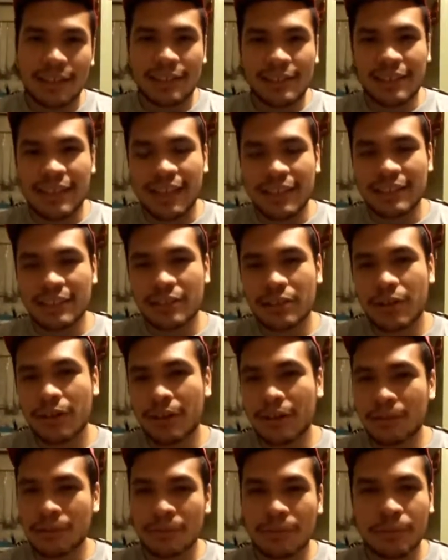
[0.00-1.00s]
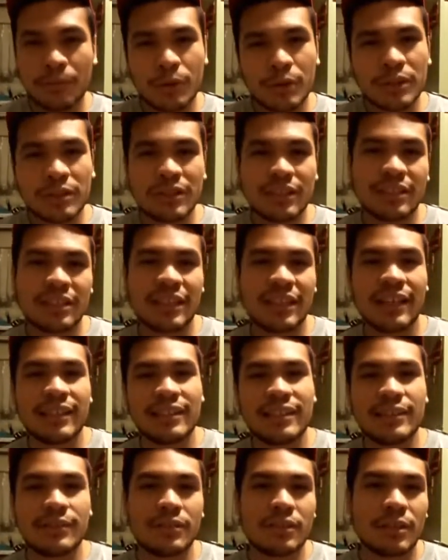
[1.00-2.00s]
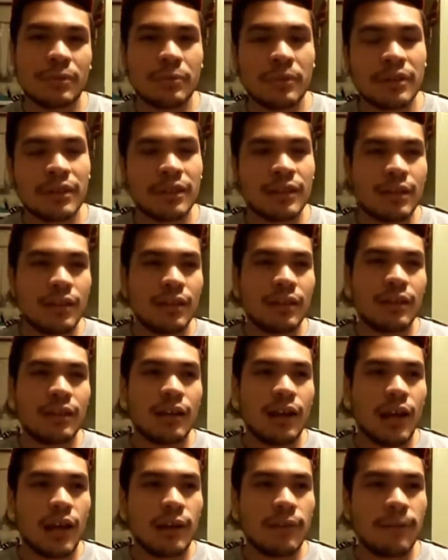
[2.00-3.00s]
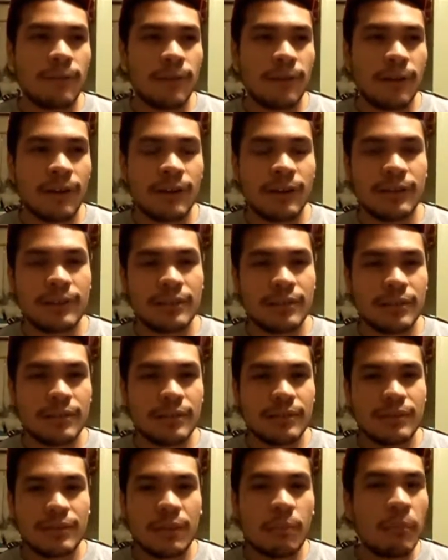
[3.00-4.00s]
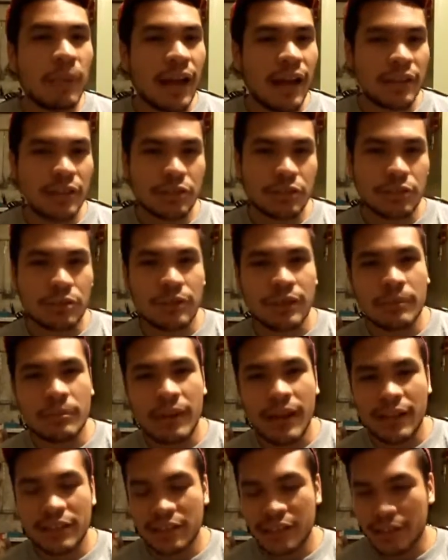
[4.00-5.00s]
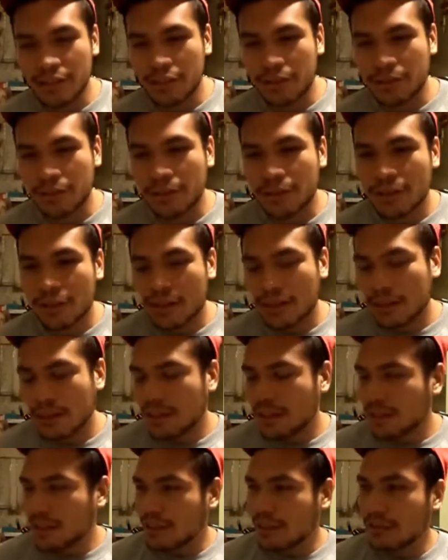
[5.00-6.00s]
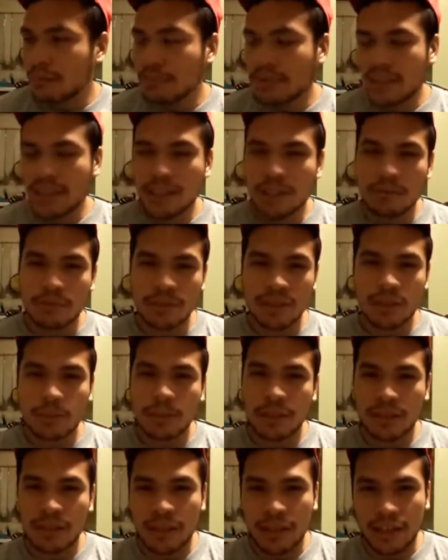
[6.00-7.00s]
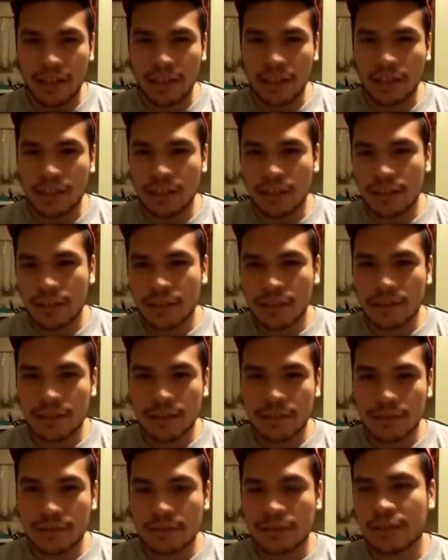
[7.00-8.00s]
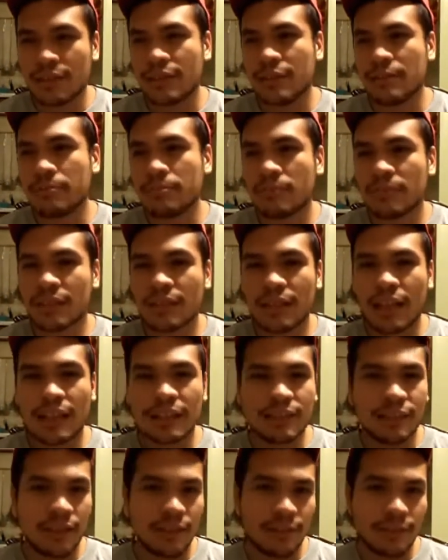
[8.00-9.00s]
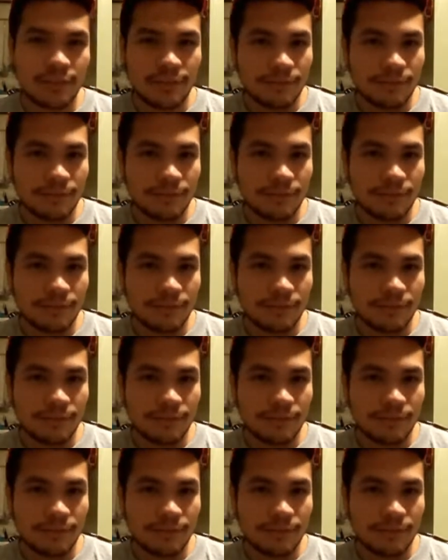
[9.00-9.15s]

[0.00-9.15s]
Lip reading: Chances are, what is the chances of someone of a master in Manchester competing with someone in Glasgow?